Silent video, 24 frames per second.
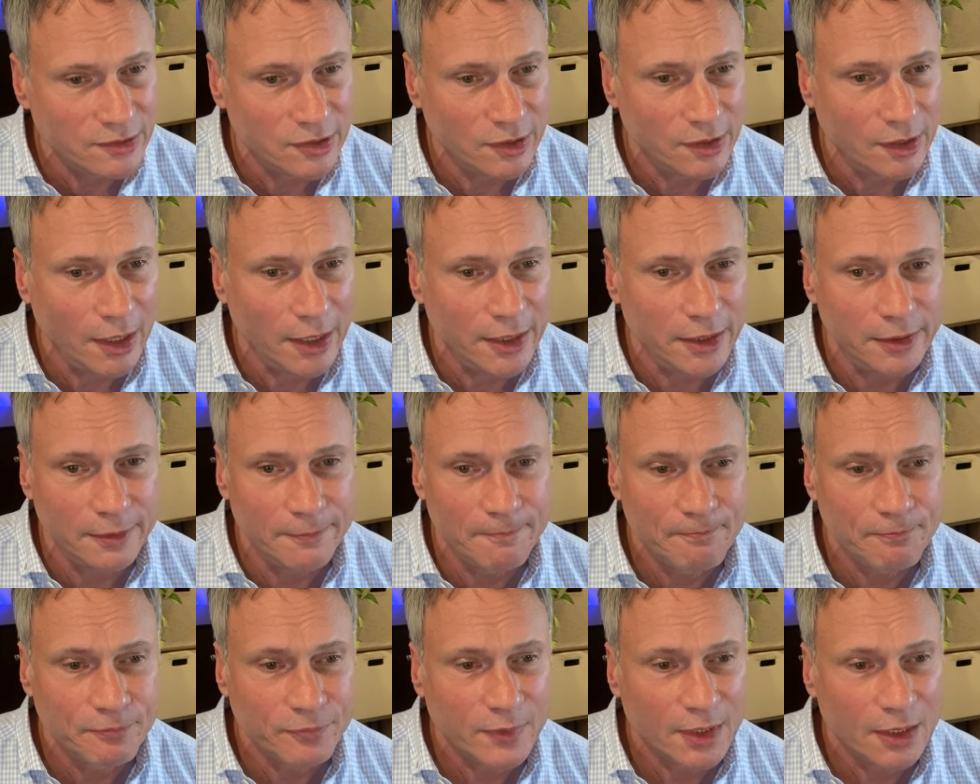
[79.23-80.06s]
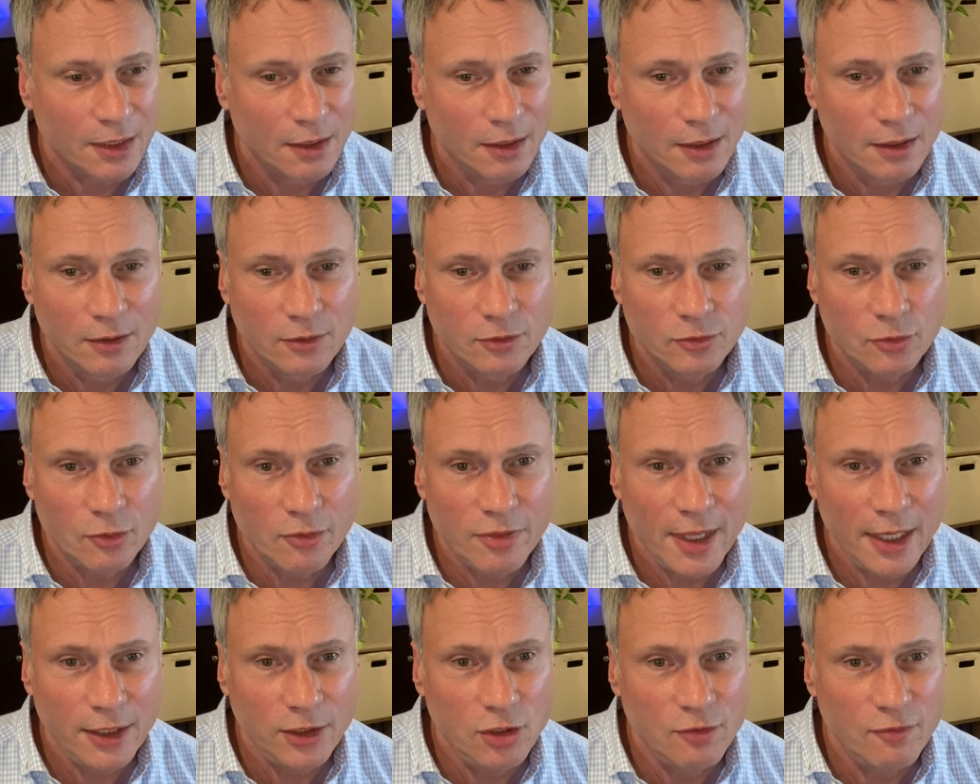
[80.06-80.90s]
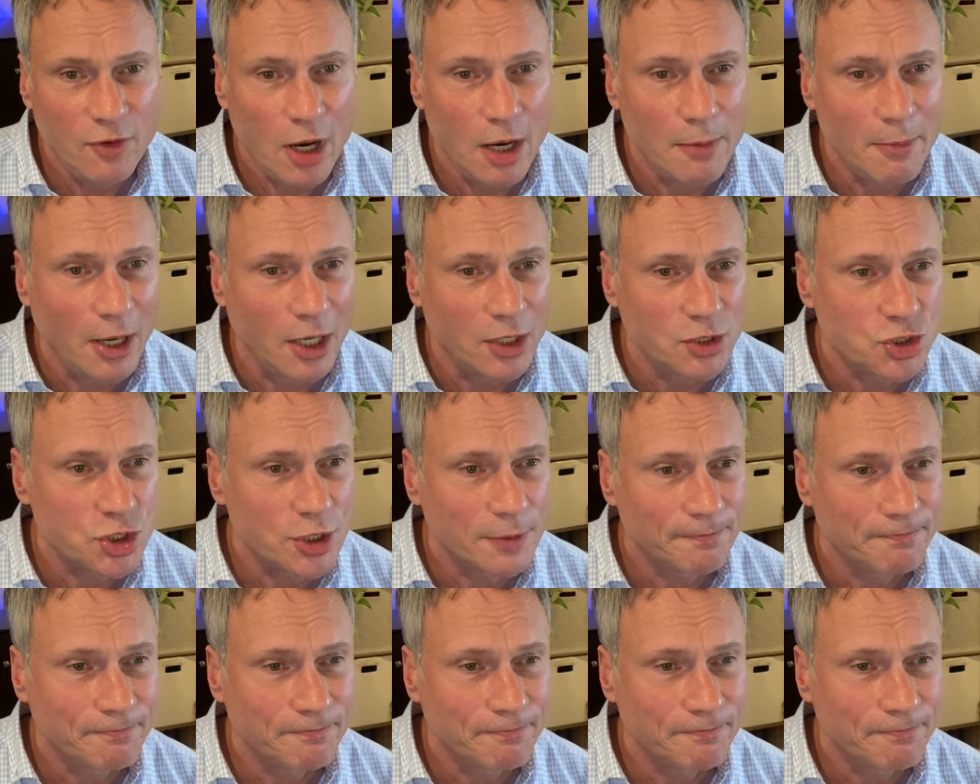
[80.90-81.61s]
tonight. Okay. So thank you very much.